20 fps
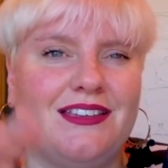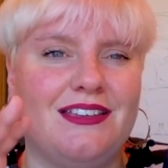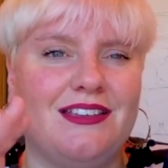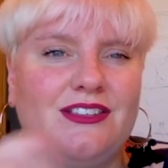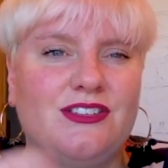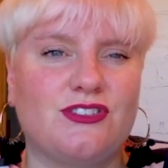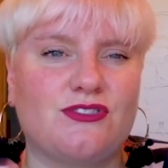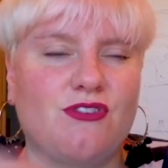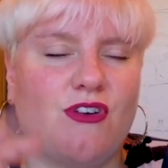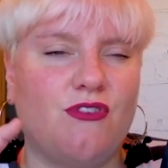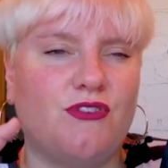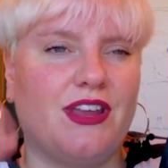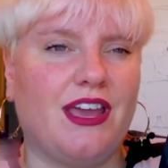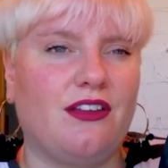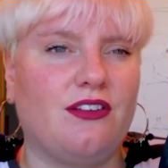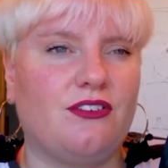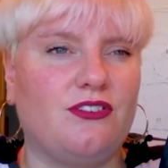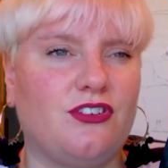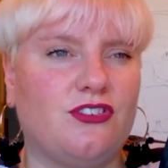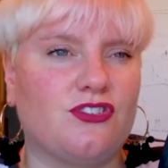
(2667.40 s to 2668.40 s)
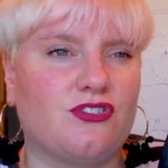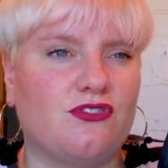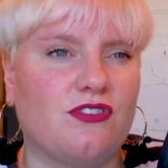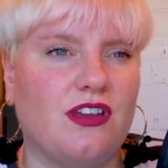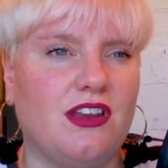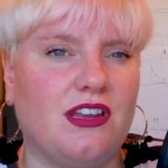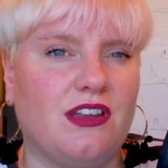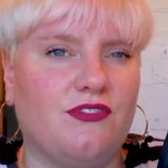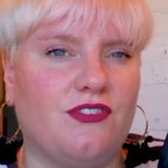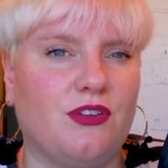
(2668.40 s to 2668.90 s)
scroll down on your
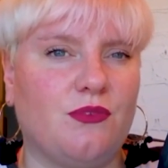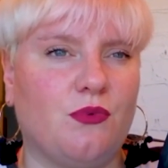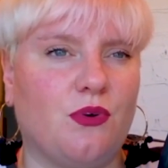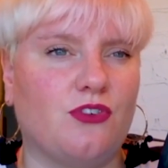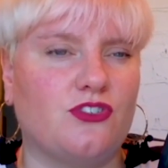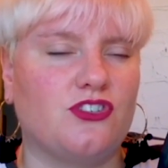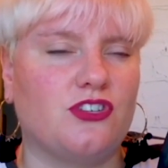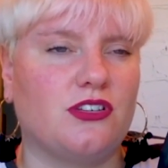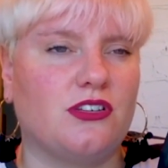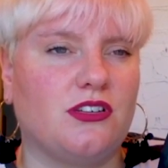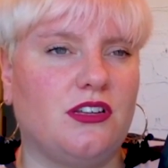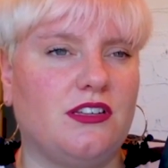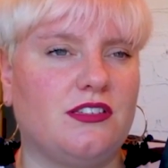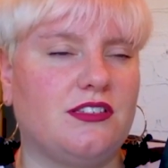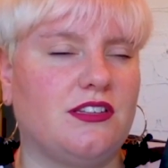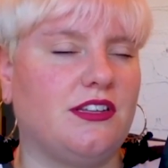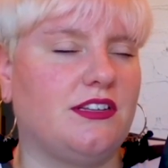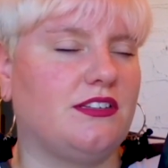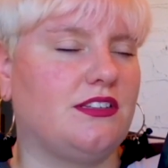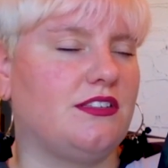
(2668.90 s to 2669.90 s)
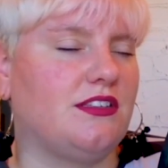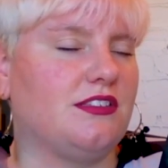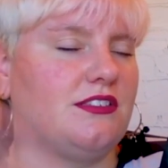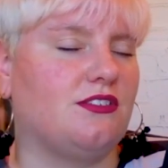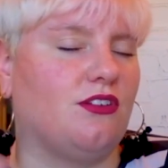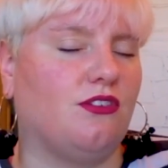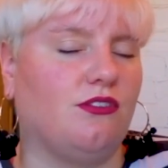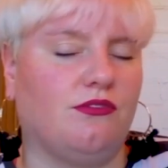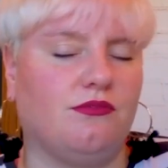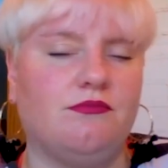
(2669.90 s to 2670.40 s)
screen if you're listening to this
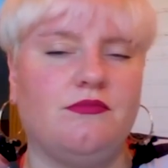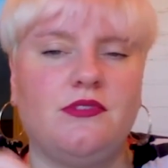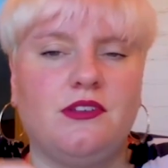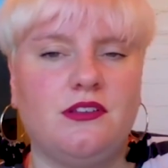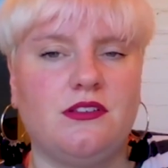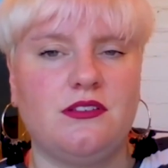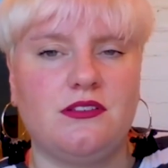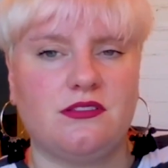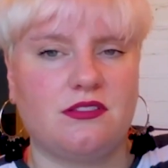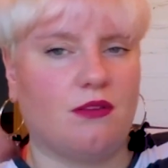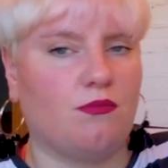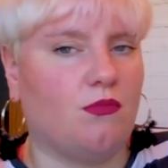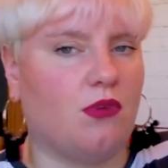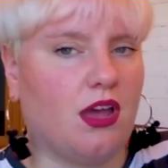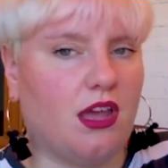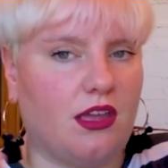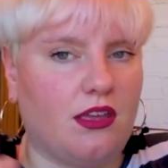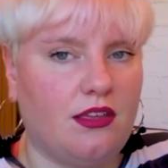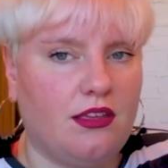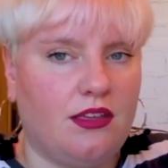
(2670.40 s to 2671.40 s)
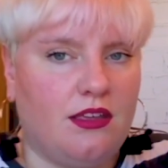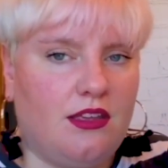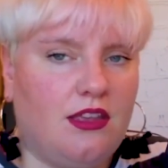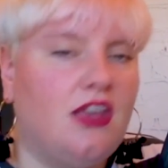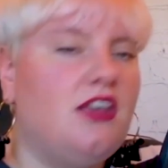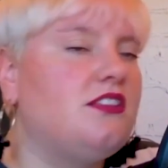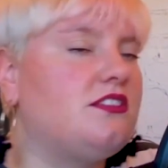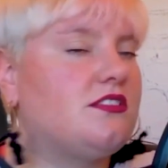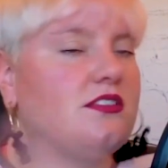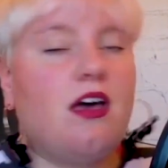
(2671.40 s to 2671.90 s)
on somewhere.
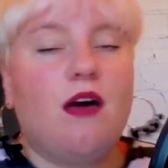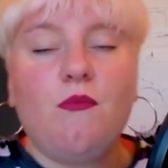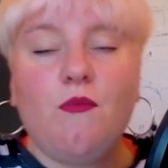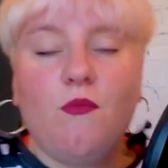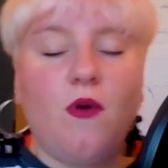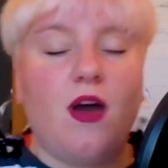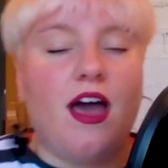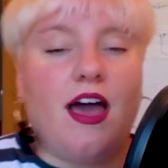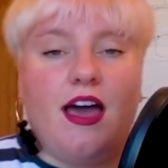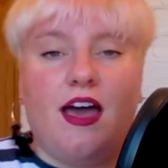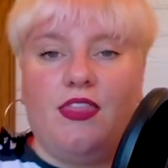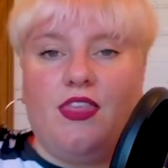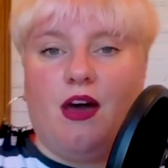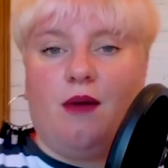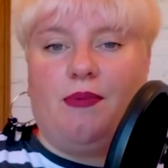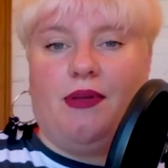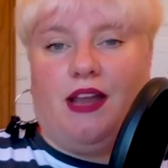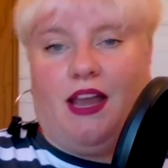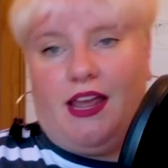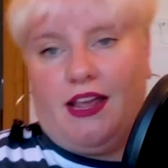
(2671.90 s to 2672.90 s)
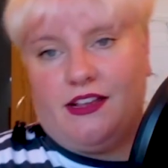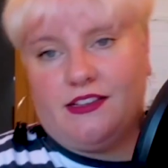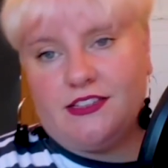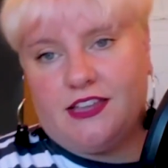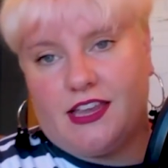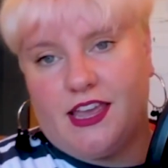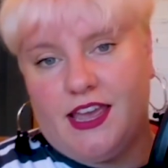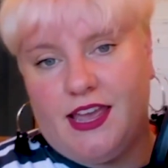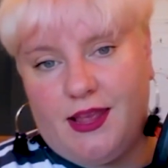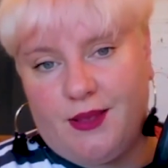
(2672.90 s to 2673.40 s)
Somewhere there'll be links,
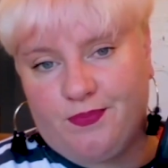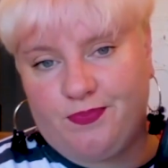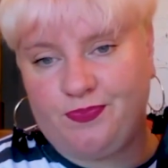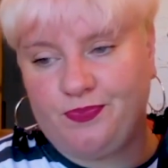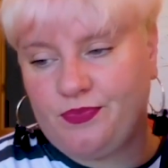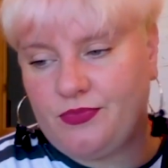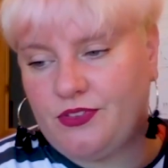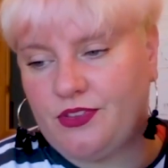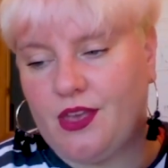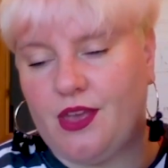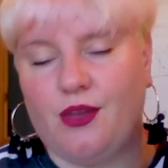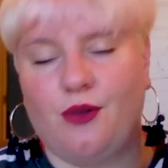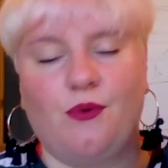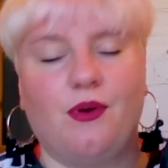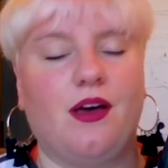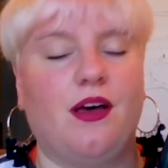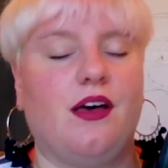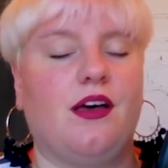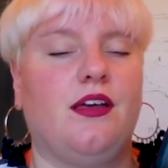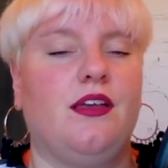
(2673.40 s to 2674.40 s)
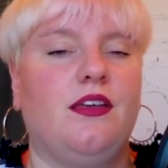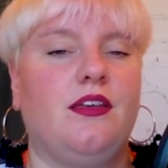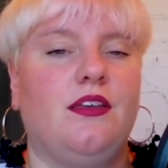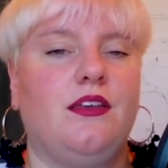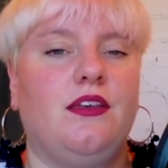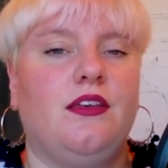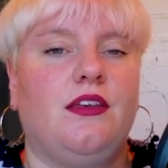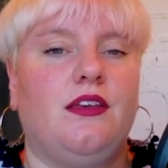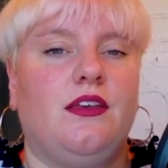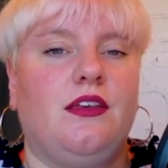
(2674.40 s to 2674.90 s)
okay? So
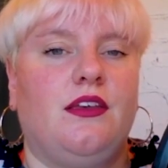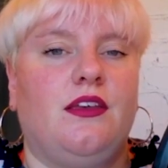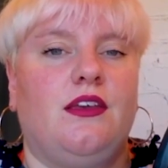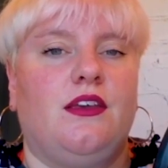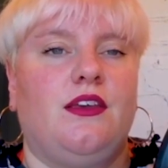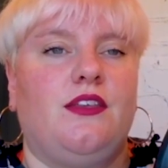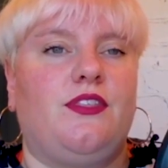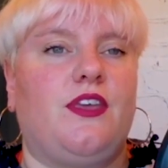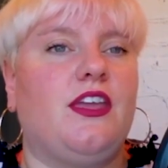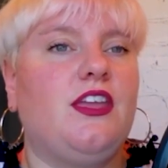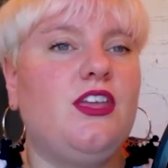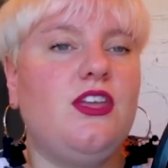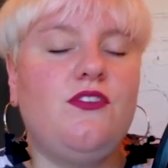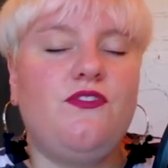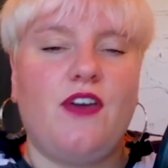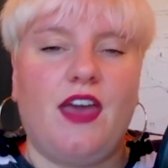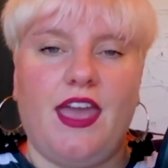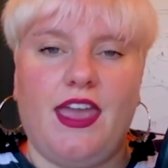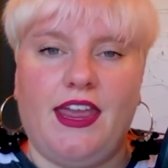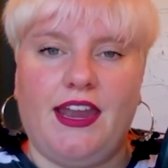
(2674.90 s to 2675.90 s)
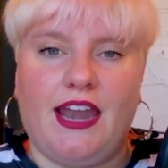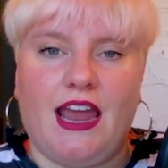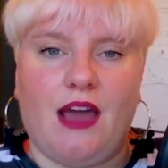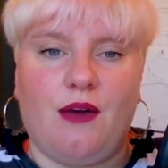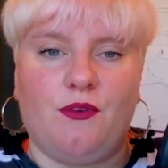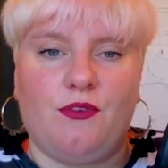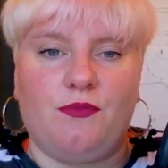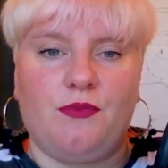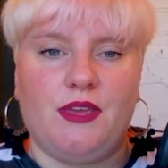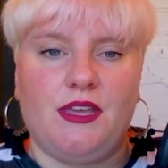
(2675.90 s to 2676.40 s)
Thank you for hanging
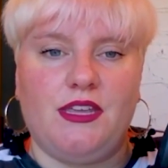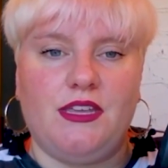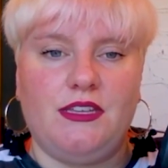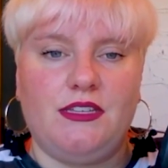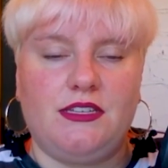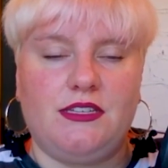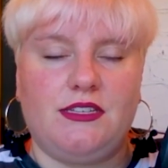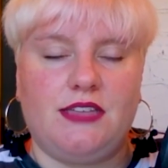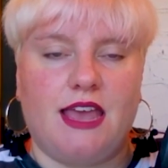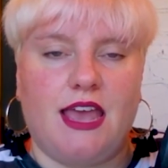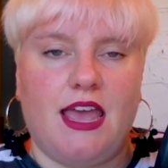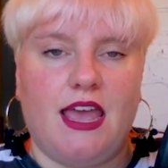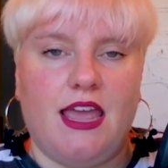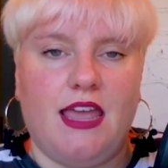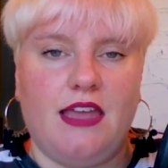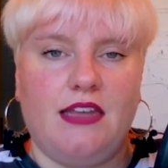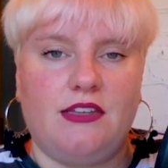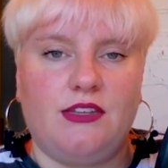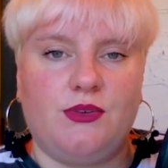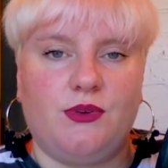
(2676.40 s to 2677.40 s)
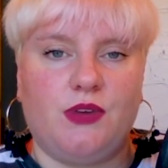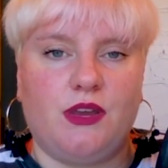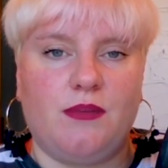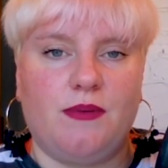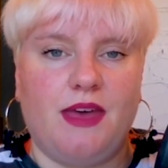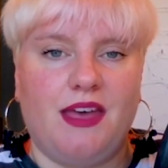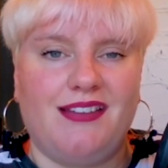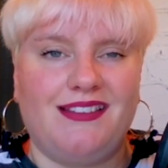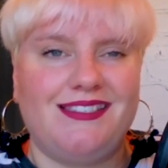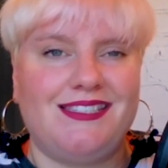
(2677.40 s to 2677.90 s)
out with me today and talking
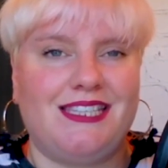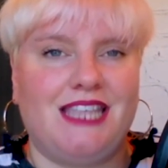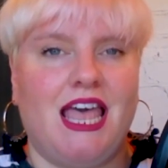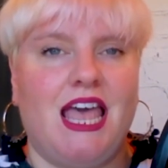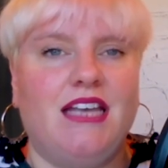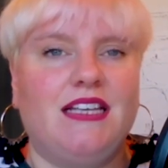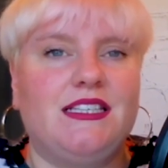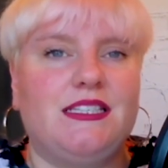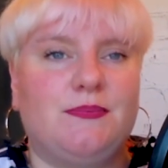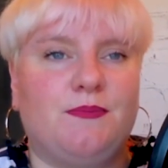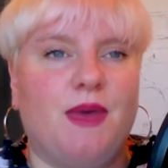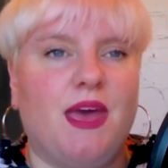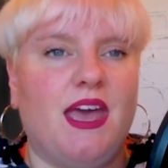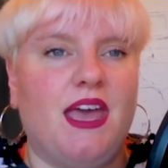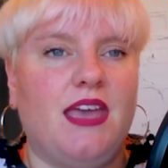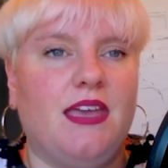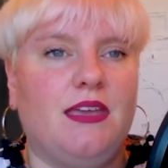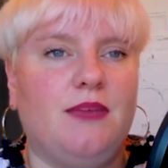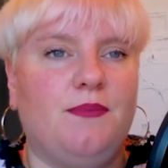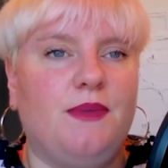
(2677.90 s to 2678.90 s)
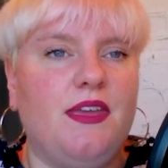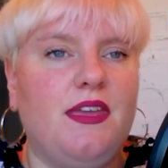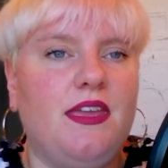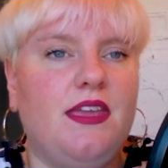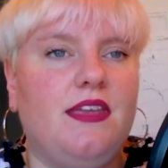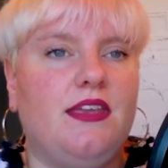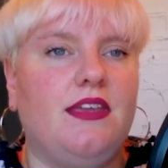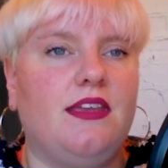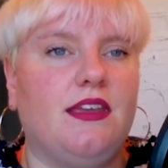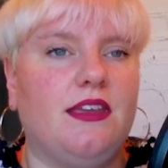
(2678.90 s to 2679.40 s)
about sex,
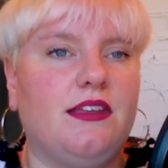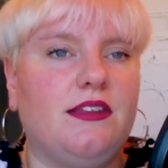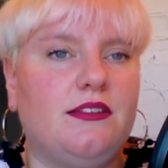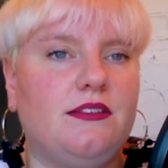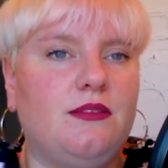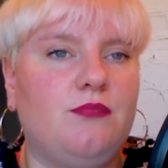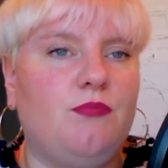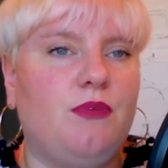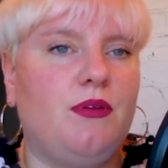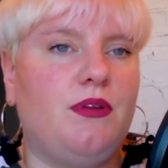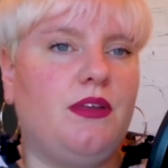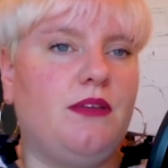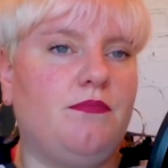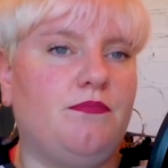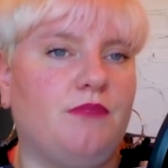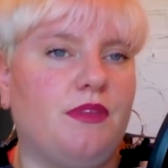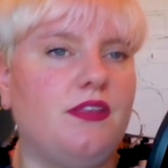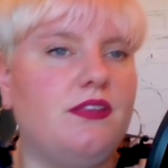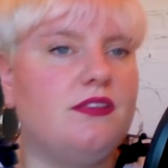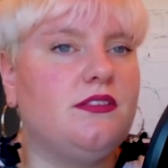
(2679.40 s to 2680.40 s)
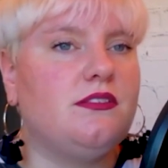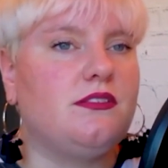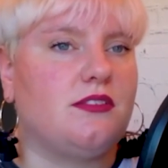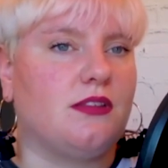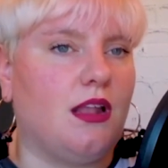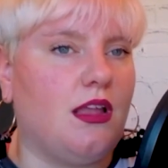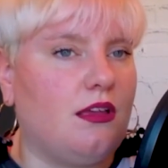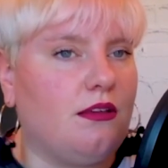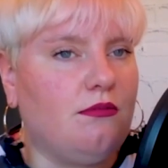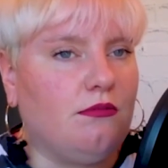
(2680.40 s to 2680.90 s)
baby. And the
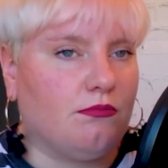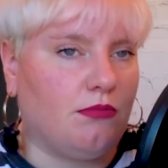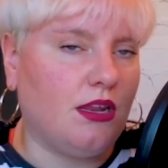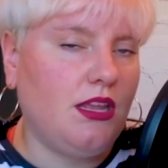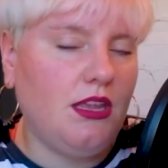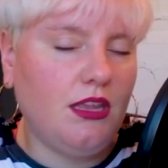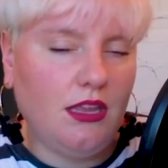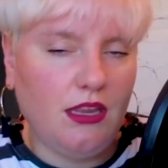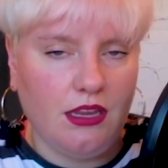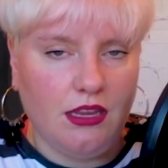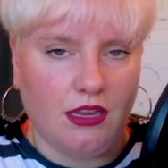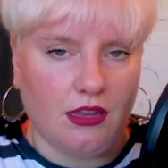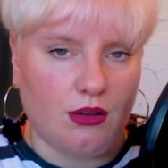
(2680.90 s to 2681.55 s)
butterfly,